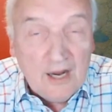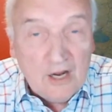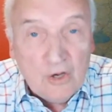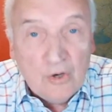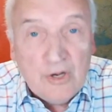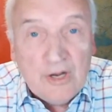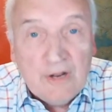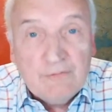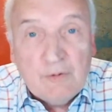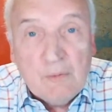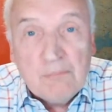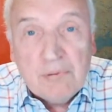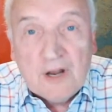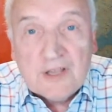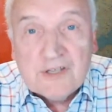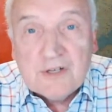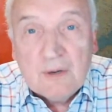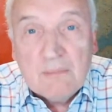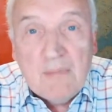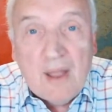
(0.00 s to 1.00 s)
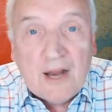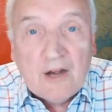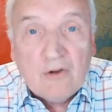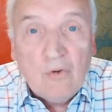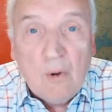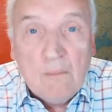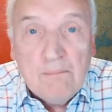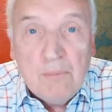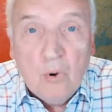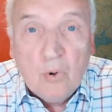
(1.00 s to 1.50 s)
including from President
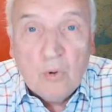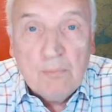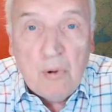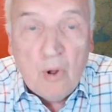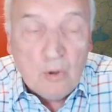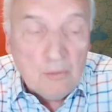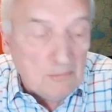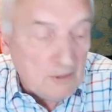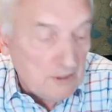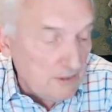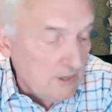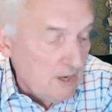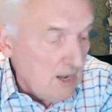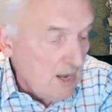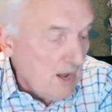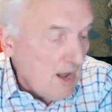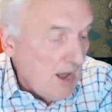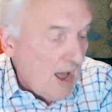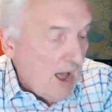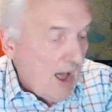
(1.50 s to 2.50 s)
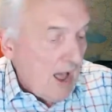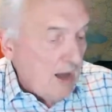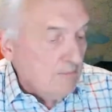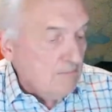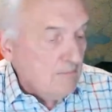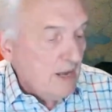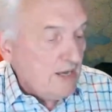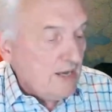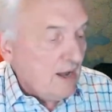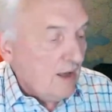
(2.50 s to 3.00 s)
Macron, Paul Polman,
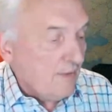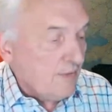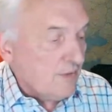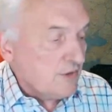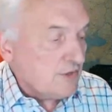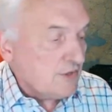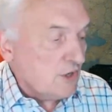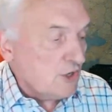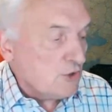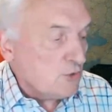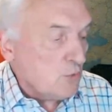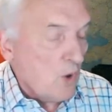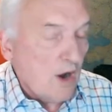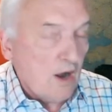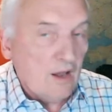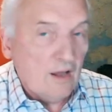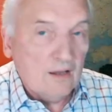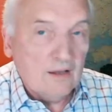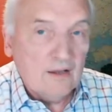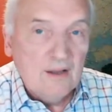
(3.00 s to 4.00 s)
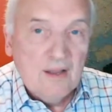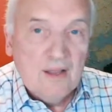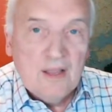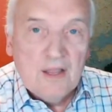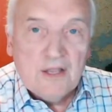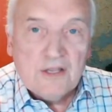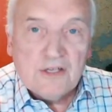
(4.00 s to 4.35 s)
and many others as well.